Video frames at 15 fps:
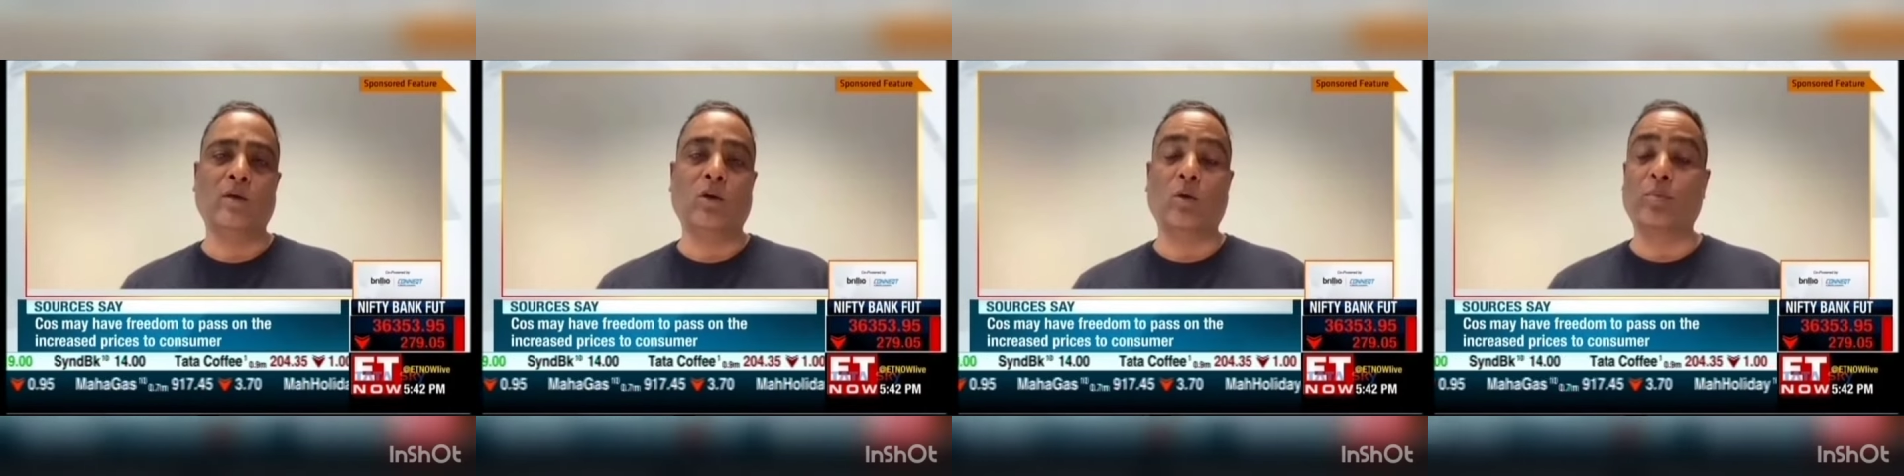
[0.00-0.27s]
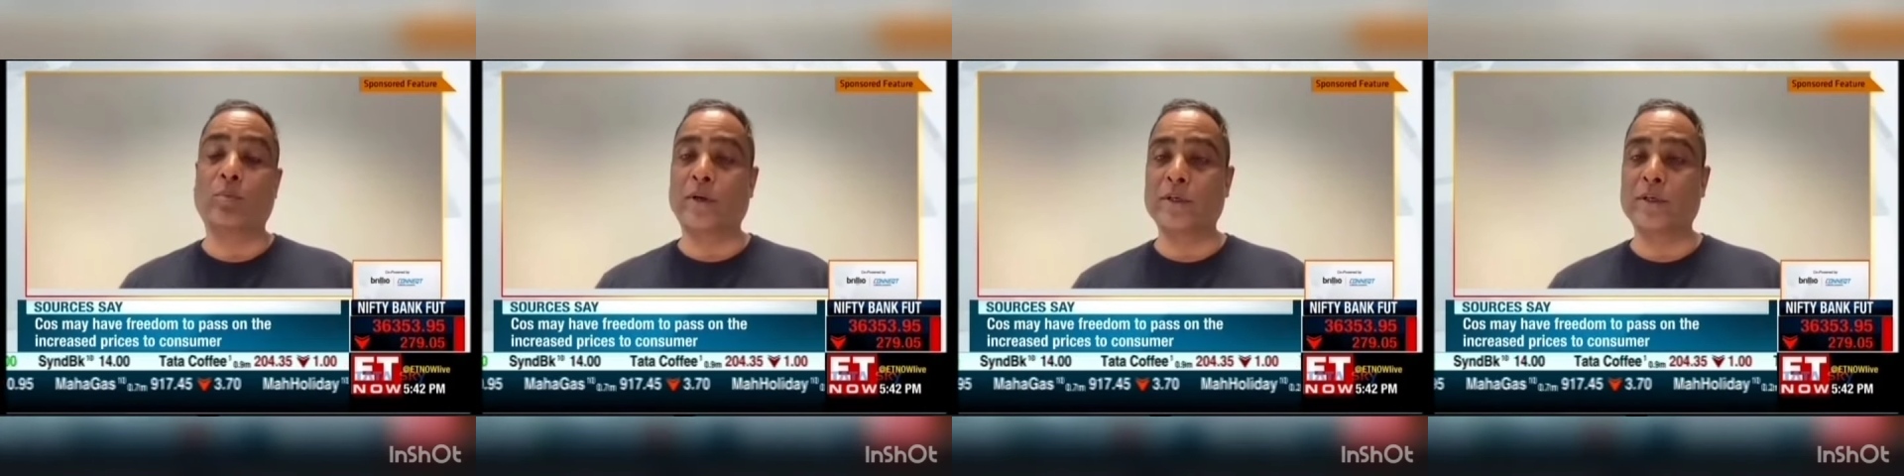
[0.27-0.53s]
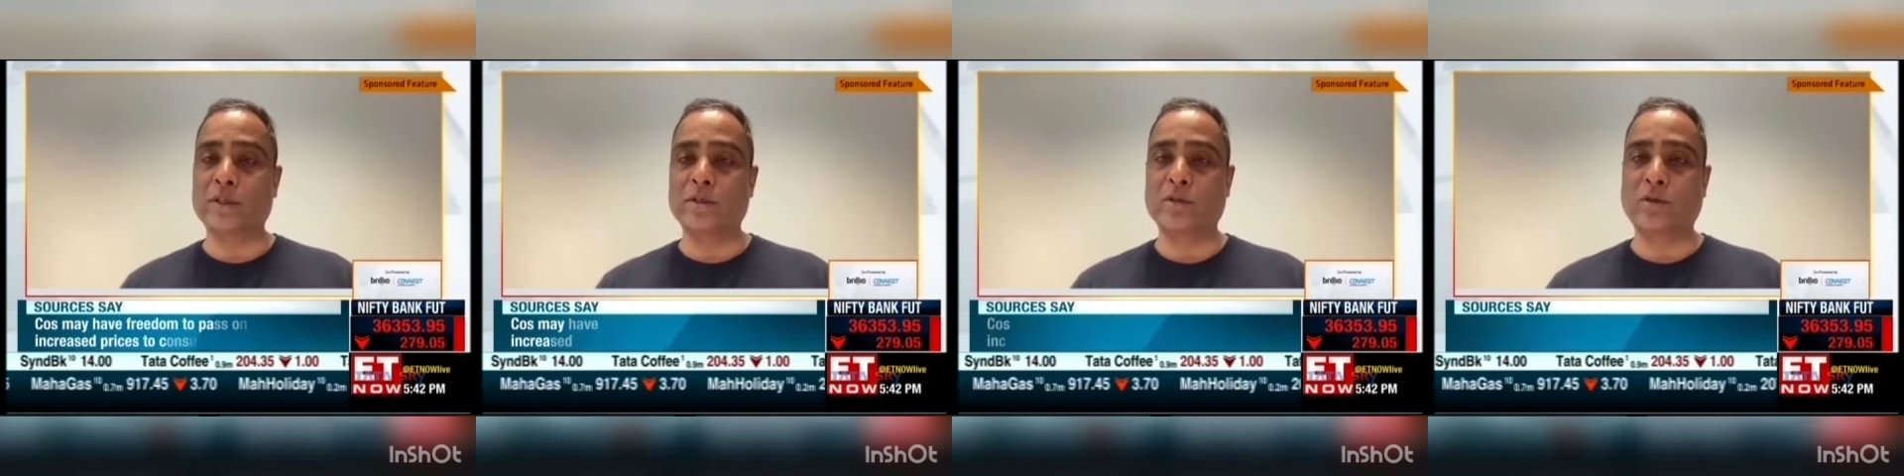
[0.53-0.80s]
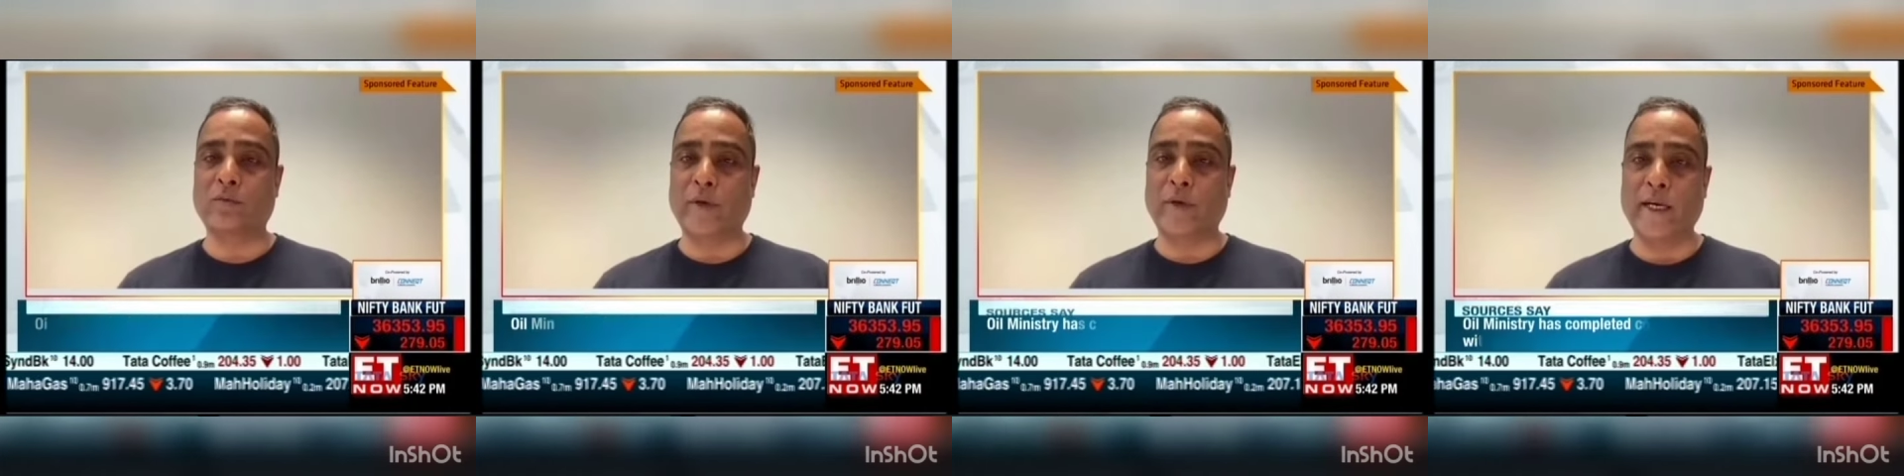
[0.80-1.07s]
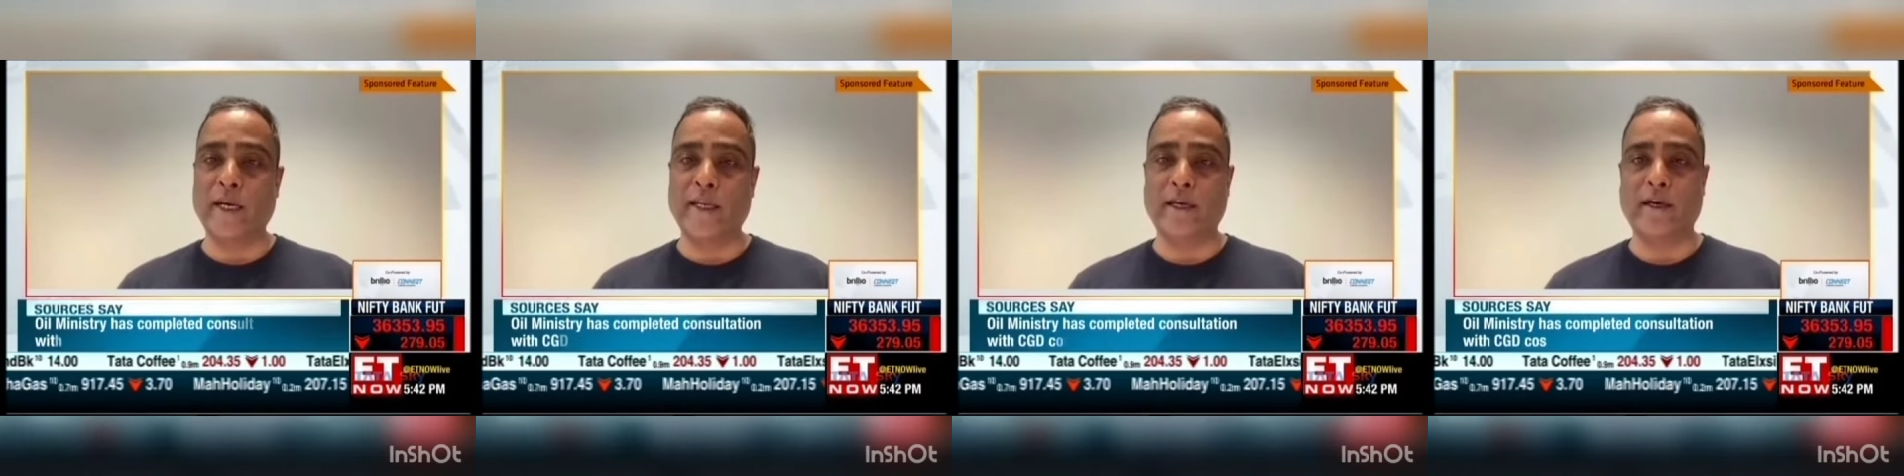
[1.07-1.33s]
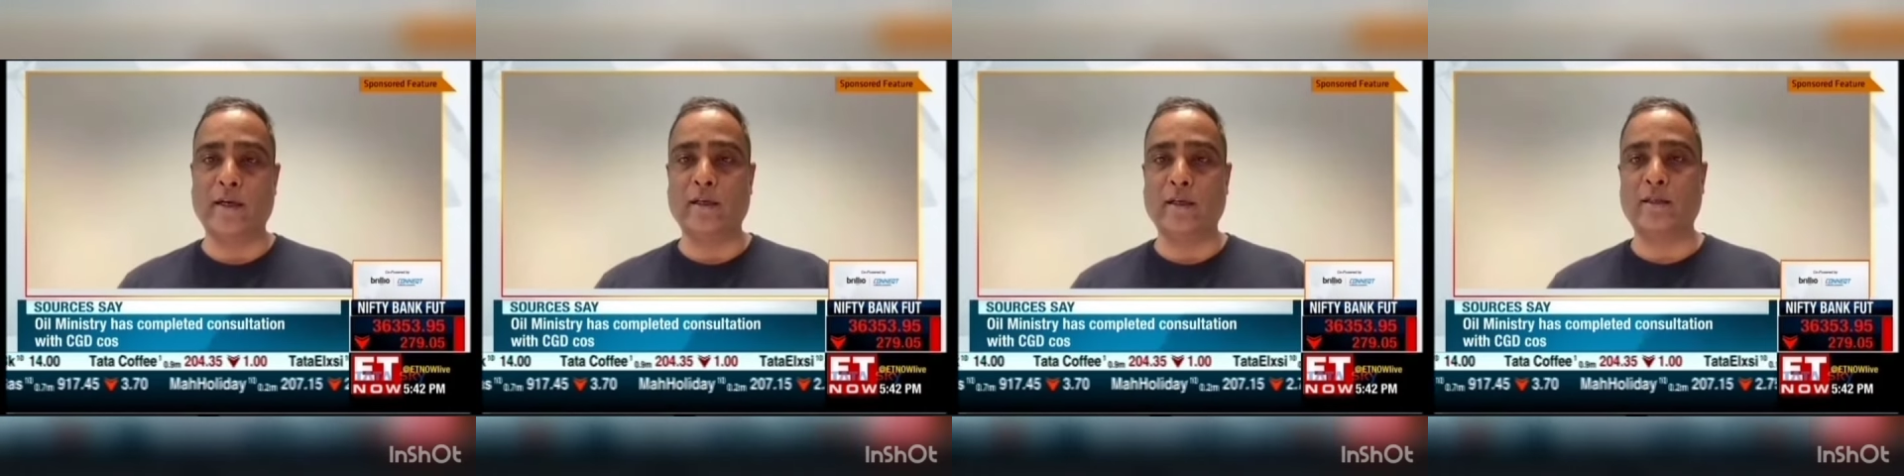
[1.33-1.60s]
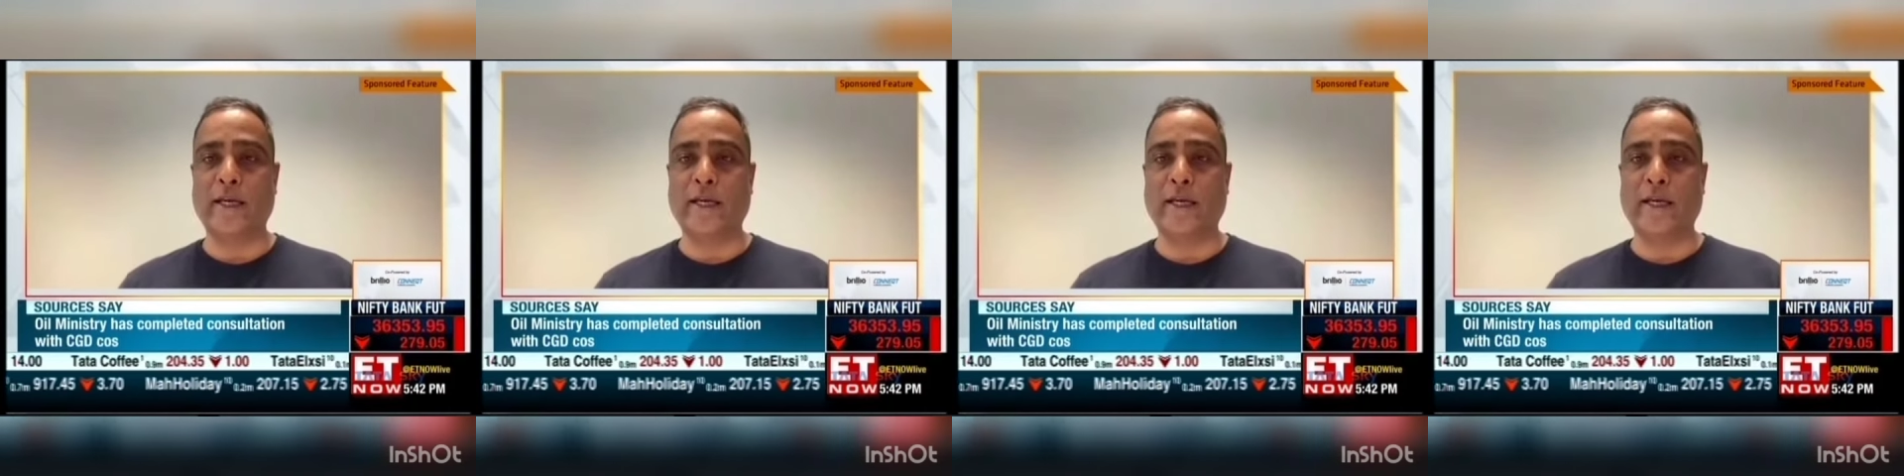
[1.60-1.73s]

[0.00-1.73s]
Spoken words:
corporations of India